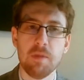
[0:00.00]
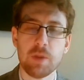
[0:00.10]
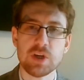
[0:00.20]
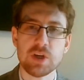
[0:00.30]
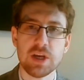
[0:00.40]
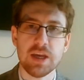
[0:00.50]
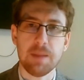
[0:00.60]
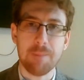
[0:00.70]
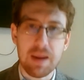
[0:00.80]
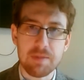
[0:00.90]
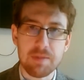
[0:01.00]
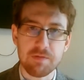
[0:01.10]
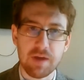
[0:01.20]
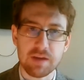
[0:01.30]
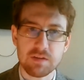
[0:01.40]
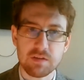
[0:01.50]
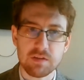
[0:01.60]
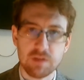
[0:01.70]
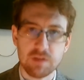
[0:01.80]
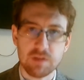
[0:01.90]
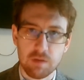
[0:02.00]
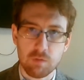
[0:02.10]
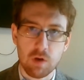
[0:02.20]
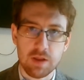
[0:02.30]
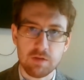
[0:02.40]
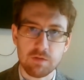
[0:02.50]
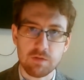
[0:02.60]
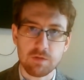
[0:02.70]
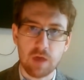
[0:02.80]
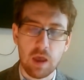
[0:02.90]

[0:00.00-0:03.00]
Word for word: especially a babyface Seth Rollins